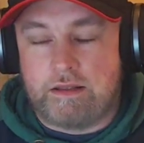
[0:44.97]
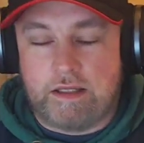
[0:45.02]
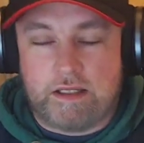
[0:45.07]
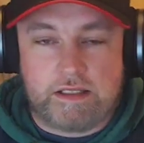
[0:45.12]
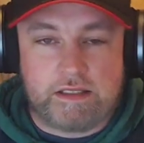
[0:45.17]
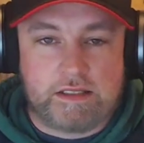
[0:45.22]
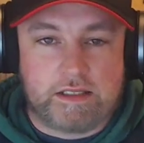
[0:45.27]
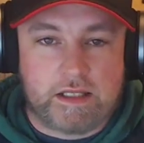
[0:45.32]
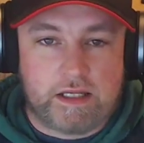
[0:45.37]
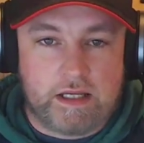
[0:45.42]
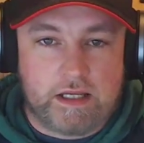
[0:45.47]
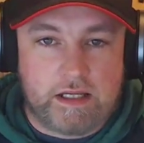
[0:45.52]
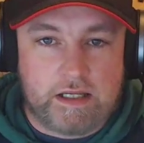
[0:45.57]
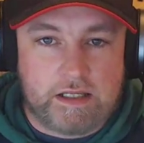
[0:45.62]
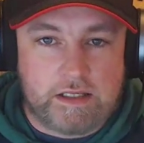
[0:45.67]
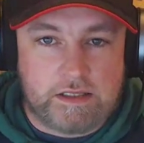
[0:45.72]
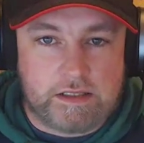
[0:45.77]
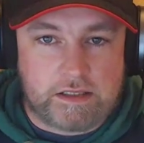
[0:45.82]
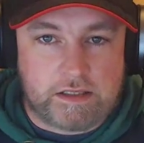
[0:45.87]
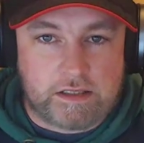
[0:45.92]
This
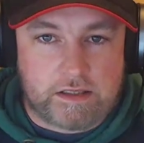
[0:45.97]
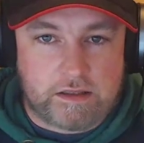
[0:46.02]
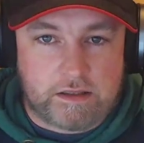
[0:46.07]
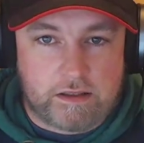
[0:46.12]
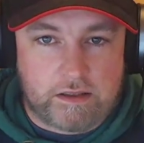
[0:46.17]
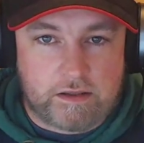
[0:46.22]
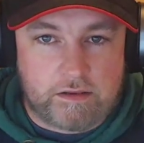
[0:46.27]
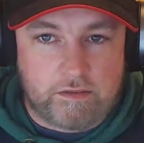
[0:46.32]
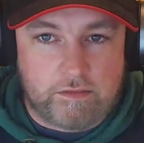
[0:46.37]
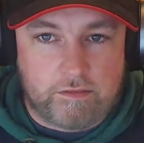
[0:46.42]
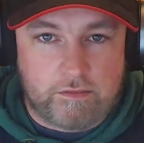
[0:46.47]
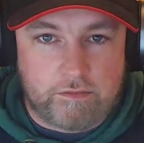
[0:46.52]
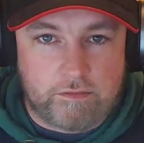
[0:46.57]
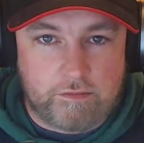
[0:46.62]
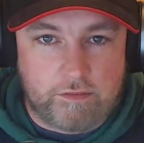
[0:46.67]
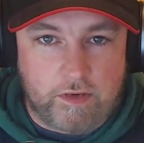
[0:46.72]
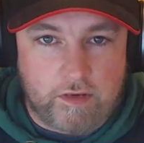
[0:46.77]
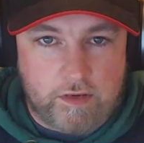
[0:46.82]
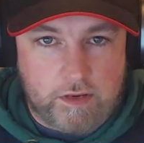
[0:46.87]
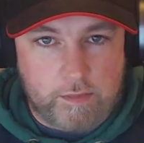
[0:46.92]
is
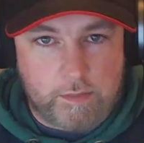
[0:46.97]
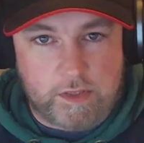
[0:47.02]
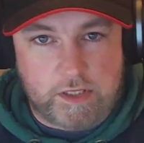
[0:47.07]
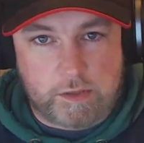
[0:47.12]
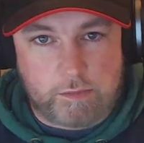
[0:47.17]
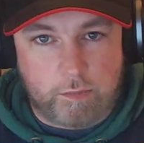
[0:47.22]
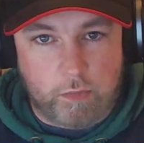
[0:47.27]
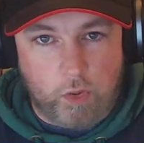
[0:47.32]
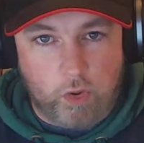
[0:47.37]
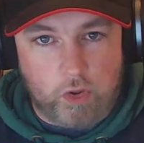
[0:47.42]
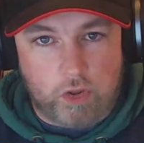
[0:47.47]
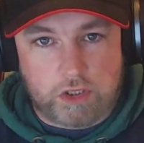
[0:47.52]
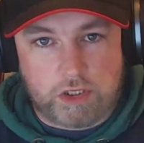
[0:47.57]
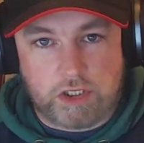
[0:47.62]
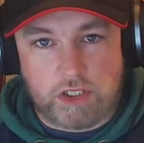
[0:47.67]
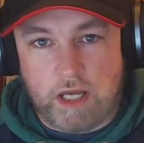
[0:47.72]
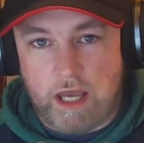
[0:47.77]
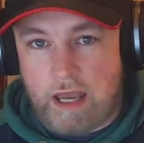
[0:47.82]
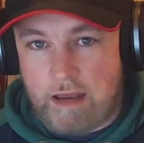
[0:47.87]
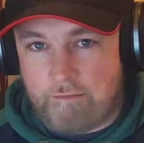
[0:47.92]
very bespoke
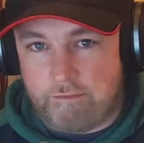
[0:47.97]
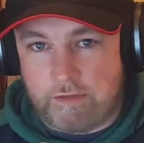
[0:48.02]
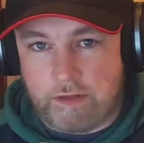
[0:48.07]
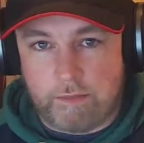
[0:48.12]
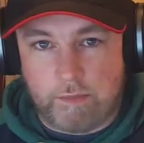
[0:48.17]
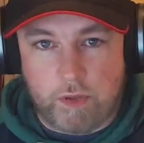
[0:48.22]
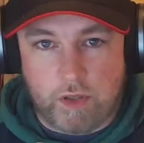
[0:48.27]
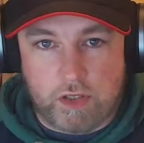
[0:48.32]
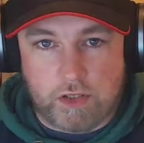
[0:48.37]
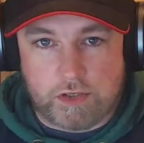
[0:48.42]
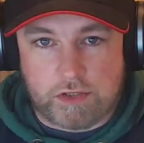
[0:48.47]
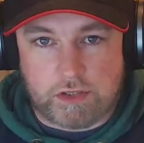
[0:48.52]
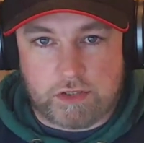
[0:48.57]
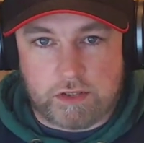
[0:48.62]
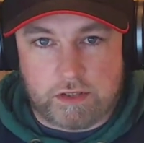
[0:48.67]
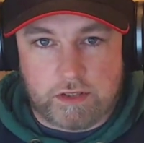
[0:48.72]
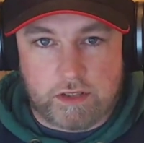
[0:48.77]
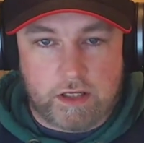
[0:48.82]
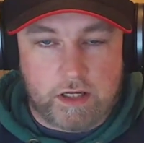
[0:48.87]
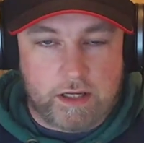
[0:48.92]
to every person
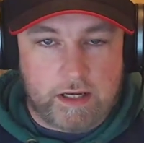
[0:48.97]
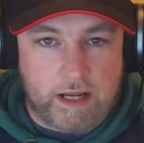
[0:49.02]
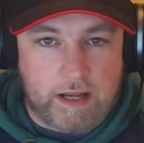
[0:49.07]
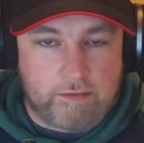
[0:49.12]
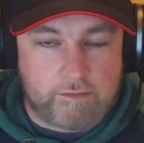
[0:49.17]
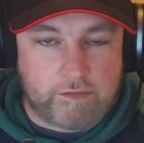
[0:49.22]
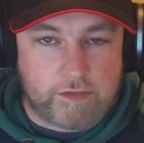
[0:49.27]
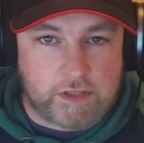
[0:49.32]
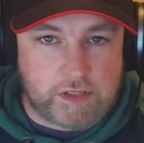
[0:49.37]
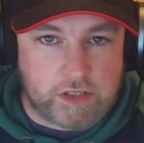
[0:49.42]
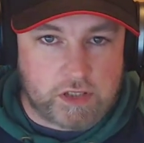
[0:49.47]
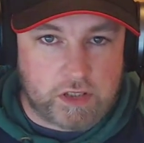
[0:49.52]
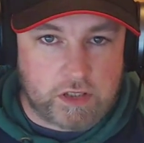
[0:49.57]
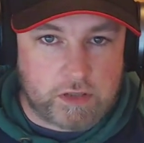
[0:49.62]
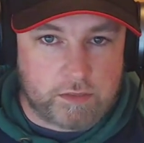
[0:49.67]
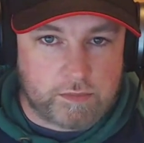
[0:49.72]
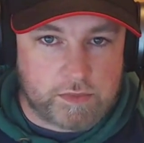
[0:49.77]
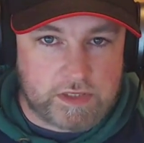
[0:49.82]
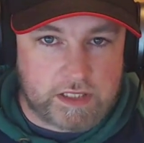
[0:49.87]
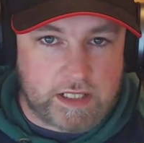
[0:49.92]
and every
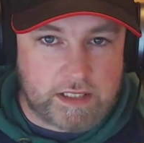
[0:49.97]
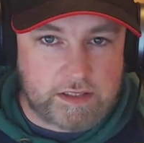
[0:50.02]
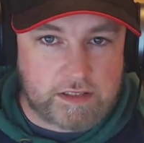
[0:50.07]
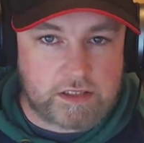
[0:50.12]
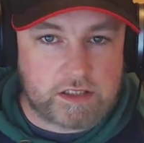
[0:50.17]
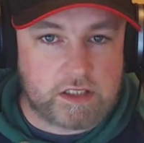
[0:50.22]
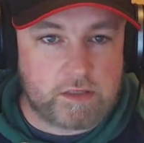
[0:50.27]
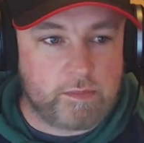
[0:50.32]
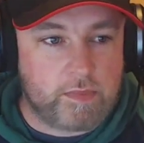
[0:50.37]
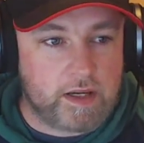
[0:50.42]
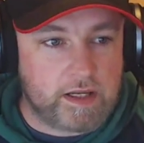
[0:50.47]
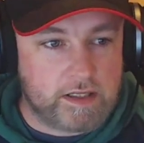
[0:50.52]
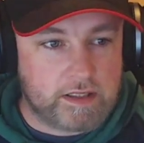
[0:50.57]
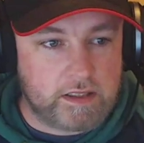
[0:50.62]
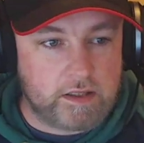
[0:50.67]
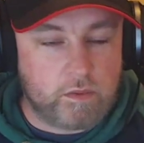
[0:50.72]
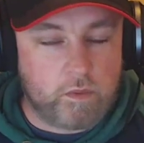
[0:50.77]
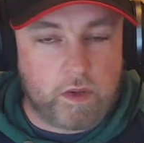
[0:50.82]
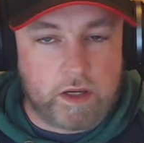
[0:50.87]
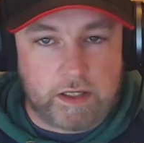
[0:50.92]
circumstance
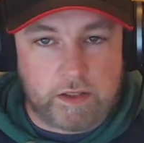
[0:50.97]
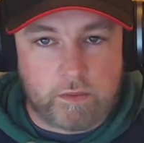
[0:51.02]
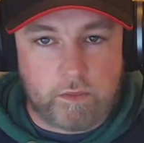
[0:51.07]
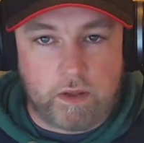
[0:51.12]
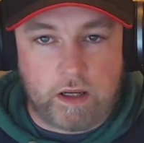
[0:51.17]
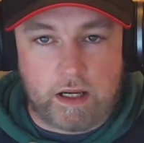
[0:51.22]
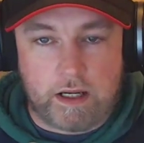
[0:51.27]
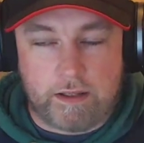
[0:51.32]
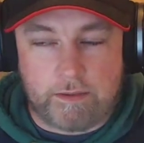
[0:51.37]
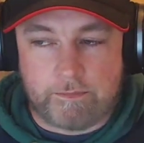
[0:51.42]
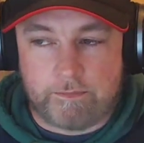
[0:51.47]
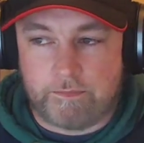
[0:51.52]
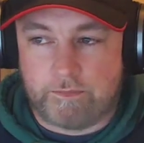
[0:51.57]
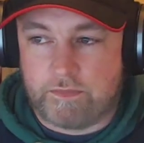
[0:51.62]
depending where you are.